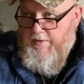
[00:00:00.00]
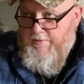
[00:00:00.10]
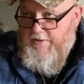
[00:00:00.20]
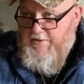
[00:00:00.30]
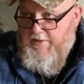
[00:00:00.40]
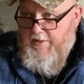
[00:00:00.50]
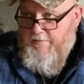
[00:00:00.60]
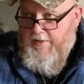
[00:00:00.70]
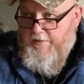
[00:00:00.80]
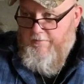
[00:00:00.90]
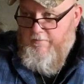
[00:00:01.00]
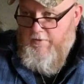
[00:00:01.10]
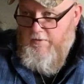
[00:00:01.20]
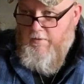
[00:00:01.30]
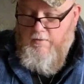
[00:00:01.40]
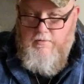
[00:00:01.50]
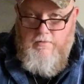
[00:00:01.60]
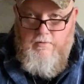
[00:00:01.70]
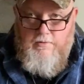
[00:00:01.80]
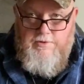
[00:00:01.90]
I'm going to say about, you know,
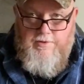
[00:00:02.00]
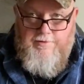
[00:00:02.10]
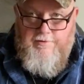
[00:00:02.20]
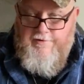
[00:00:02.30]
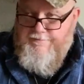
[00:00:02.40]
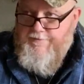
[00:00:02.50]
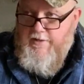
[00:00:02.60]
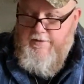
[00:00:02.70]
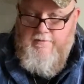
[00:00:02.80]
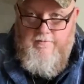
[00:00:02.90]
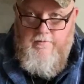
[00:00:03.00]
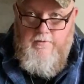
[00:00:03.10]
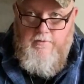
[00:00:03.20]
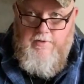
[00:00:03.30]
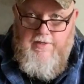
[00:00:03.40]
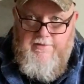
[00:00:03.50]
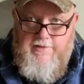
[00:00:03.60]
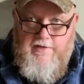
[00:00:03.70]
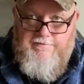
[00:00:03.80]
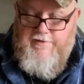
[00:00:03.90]
close to 30 feet, you can
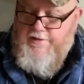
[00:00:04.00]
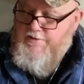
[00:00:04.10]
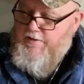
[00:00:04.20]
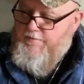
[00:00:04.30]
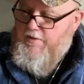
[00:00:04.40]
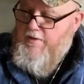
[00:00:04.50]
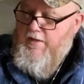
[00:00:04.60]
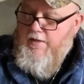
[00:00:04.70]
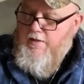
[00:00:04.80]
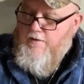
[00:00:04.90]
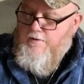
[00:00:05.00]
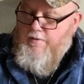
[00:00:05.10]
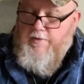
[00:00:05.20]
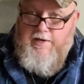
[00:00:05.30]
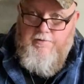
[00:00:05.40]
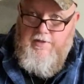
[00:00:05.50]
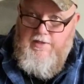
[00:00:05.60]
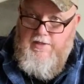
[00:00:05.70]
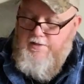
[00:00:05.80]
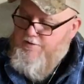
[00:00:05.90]
identify something. I only
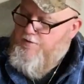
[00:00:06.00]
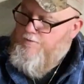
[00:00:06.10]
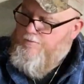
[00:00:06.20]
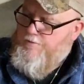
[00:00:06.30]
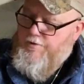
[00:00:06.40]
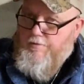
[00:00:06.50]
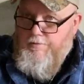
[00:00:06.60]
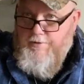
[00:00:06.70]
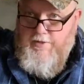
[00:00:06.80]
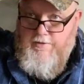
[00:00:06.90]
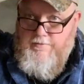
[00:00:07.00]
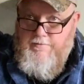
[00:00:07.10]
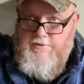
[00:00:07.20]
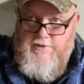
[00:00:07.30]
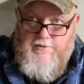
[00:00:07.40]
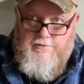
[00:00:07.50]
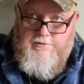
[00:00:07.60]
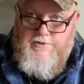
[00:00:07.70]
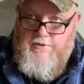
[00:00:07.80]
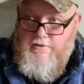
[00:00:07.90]
need to, you know, look in
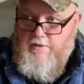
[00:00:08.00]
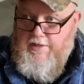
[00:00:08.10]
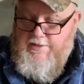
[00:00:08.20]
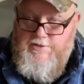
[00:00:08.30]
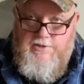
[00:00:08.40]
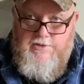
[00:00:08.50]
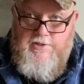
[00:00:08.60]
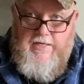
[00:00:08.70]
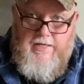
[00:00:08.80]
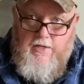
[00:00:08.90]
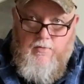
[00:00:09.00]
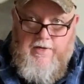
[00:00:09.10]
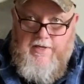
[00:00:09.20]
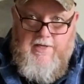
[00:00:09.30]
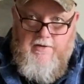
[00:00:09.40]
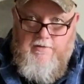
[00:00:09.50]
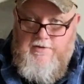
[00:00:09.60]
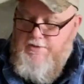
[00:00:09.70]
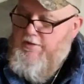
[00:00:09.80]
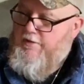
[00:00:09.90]
cells, closets. When I carry
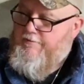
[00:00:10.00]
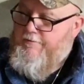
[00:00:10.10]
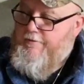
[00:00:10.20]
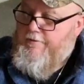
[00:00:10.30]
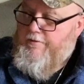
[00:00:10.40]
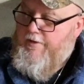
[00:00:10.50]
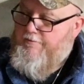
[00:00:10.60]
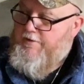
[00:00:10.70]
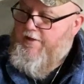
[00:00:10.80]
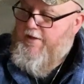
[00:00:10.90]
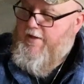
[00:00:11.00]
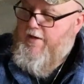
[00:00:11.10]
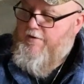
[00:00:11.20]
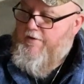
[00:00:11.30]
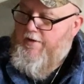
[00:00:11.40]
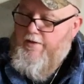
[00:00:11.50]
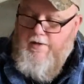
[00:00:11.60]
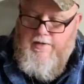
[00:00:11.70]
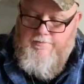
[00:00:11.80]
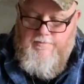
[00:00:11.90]
this thing for everyday carry,
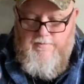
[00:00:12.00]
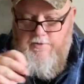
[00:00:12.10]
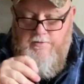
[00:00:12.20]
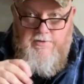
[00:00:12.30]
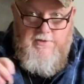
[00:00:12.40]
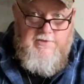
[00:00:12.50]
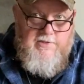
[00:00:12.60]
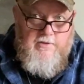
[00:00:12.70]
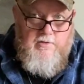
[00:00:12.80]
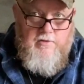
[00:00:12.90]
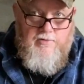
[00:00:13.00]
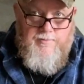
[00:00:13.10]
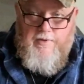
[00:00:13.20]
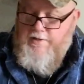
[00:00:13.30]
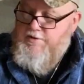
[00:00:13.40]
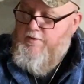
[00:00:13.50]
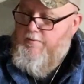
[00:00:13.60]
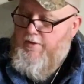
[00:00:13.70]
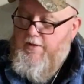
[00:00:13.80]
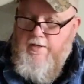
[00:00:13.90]
I'm using this thing in close
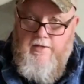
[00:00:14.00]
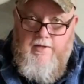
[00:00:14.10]
proximity